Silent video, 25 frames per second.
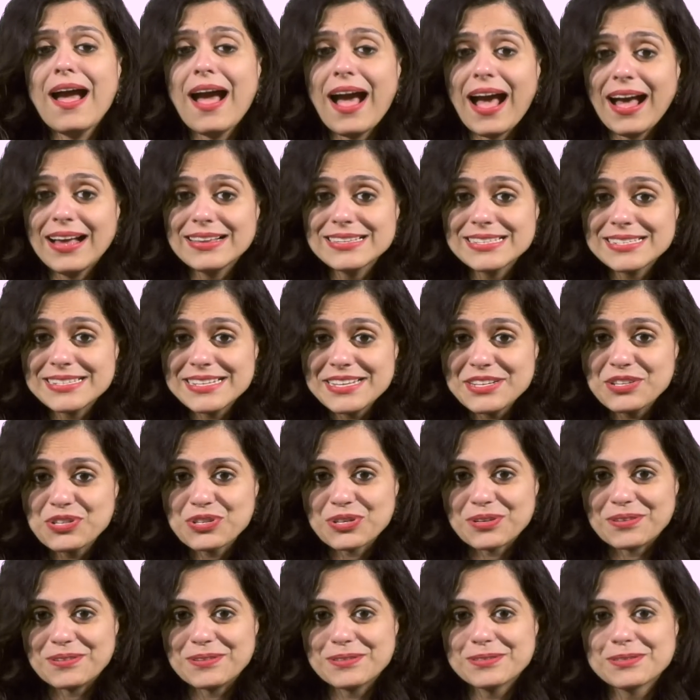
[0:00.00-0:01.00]
As
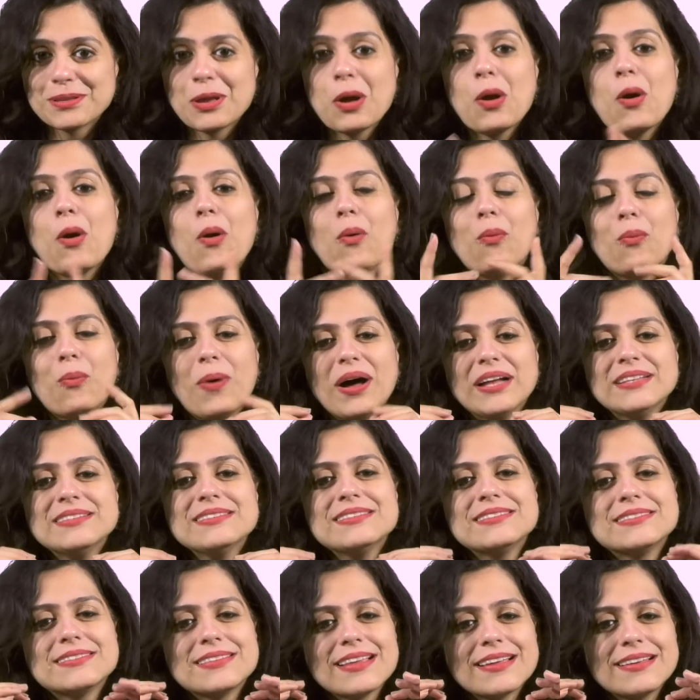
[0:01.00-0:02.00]
teachers, one
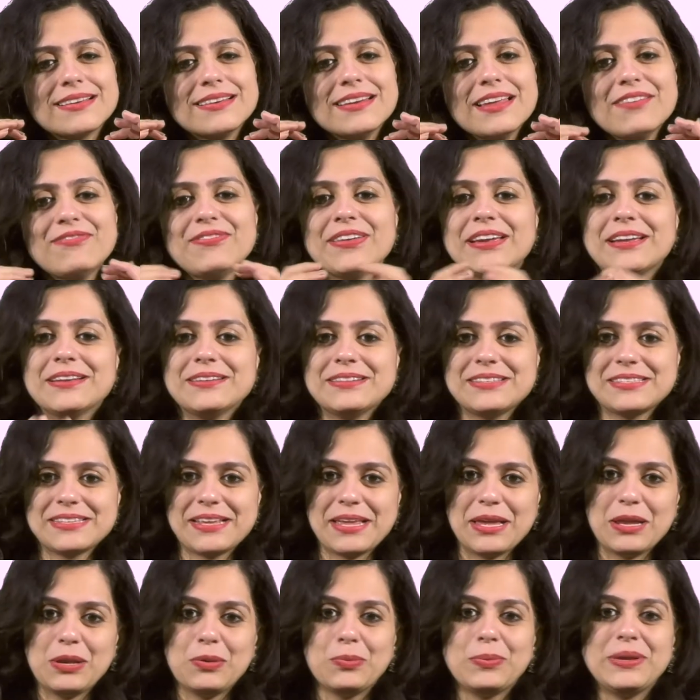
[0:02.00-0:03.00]
significant
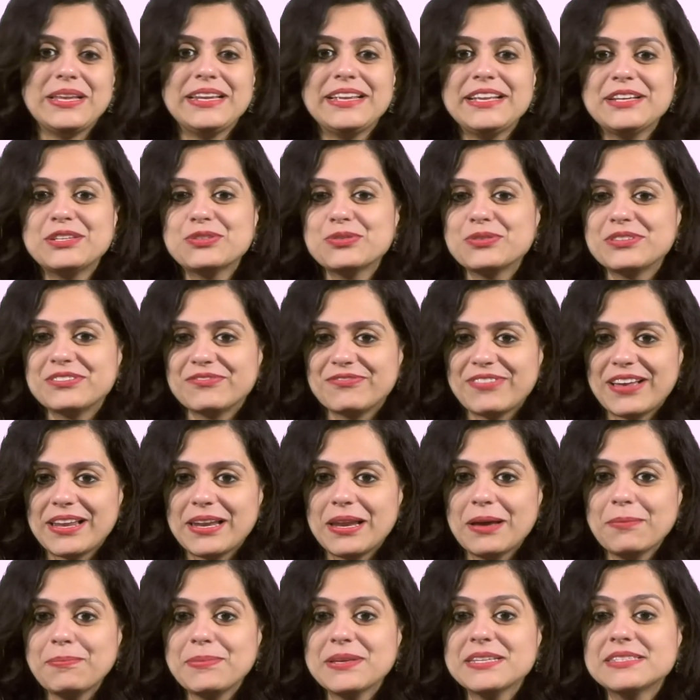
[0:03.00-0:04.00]
skill we need to
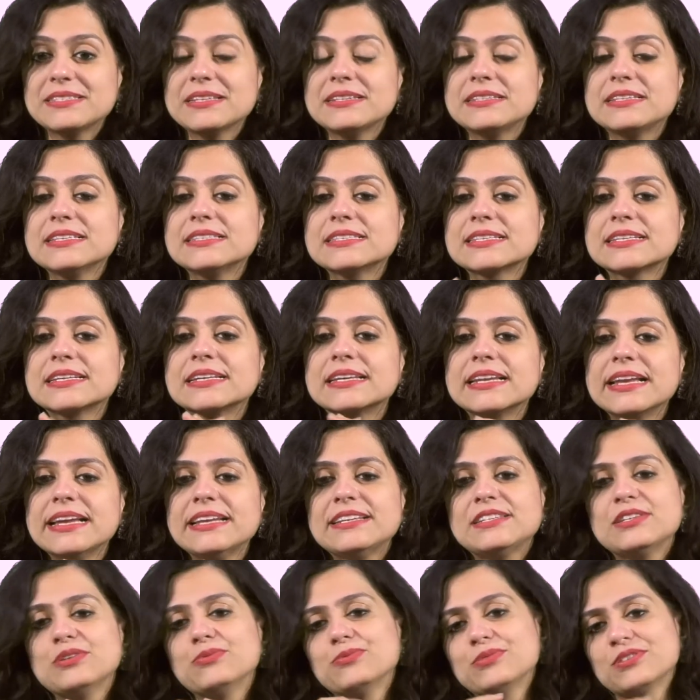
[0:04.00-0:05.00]
develop is the
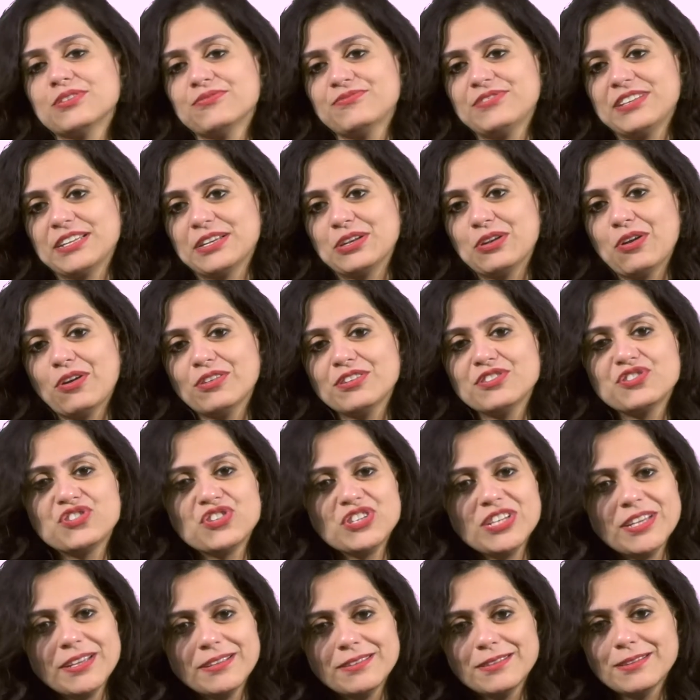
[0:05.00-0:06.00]
discrete use of
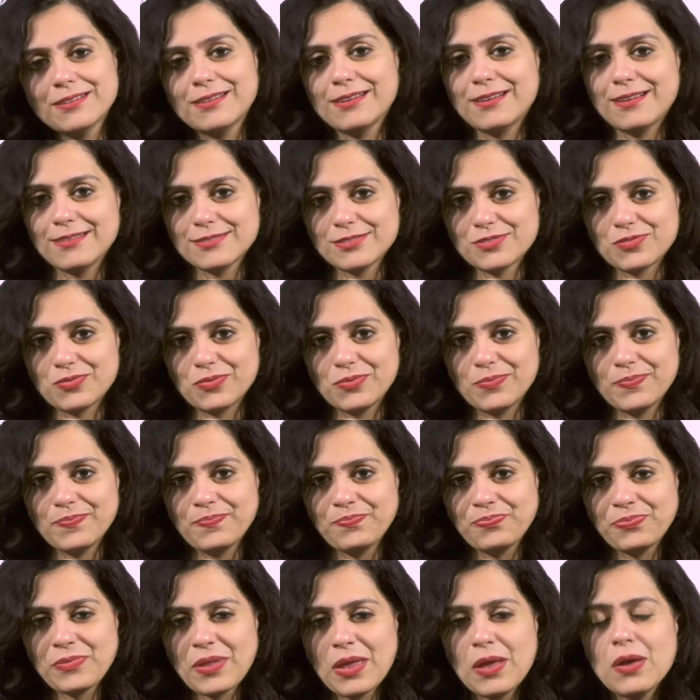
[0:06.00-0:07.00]
technology in the classroom.
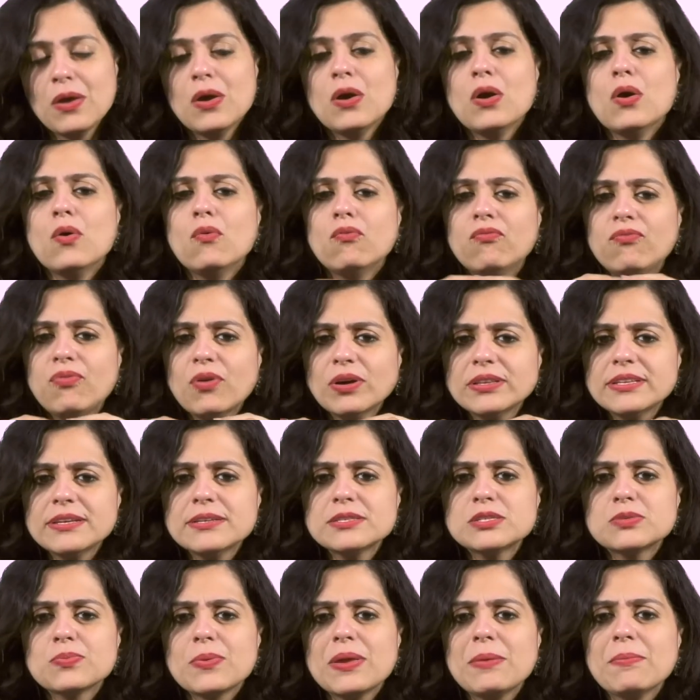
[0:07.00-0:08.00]
For
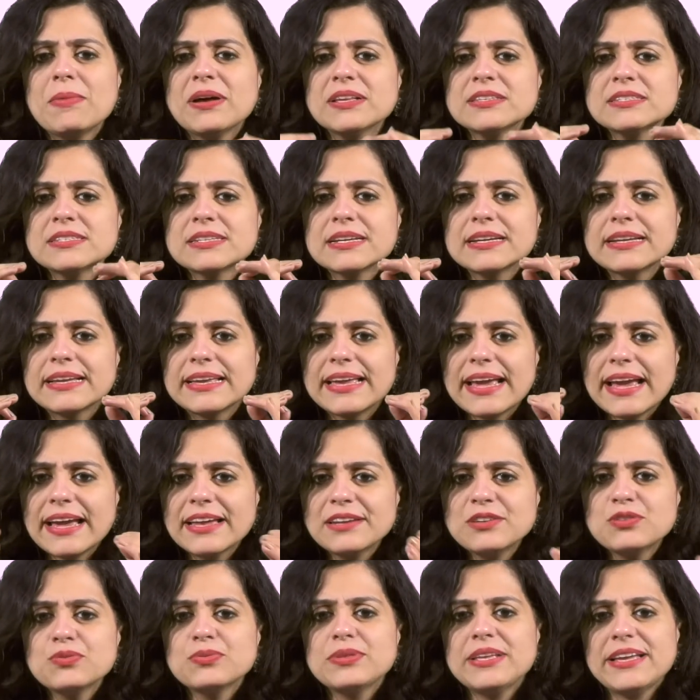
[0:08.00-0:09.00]
this, we must
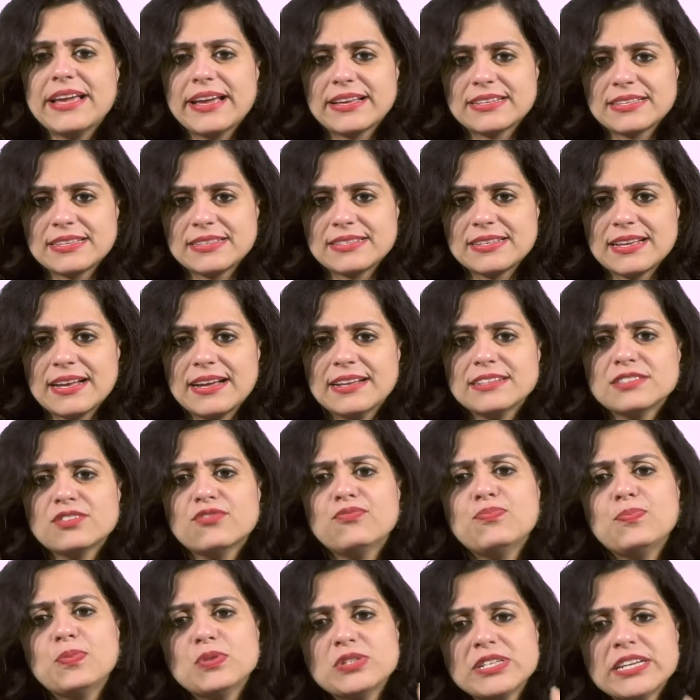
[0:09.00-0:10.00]
again do the exercise
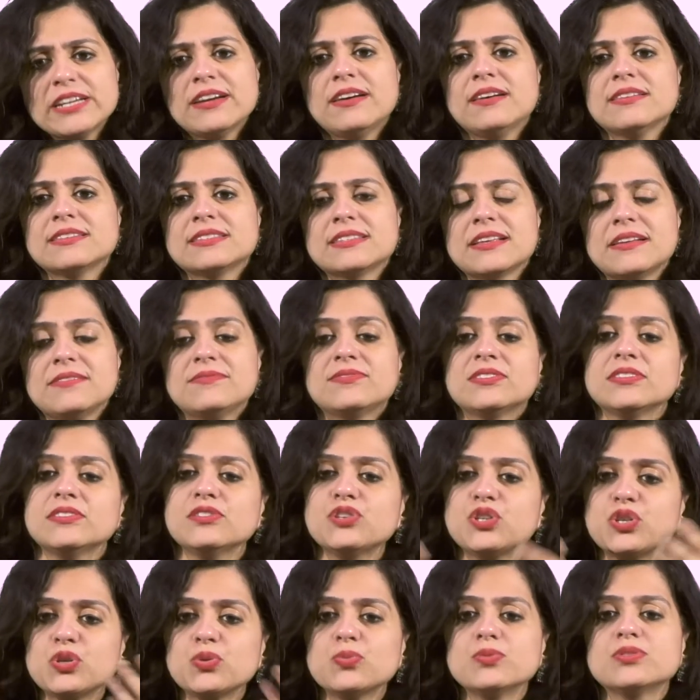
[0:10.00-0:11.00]
of putting ourselves in the
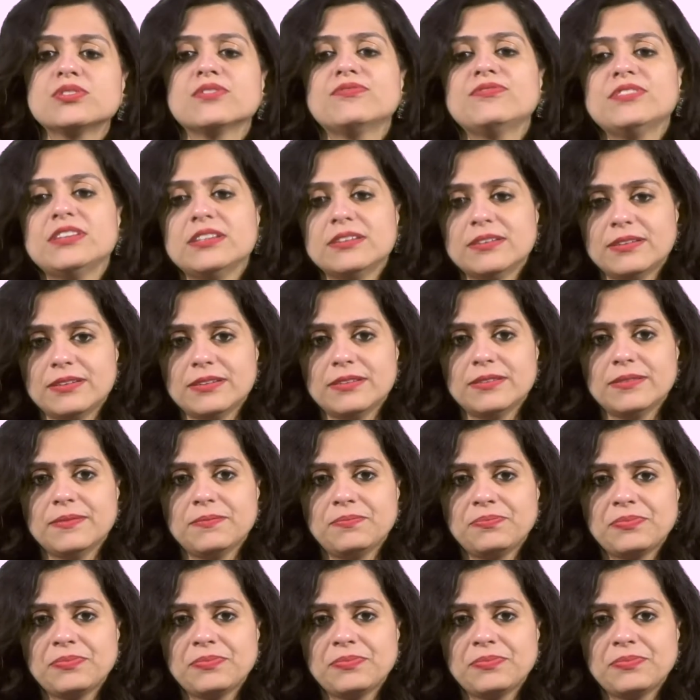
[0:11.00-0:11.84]
shoes of a learner,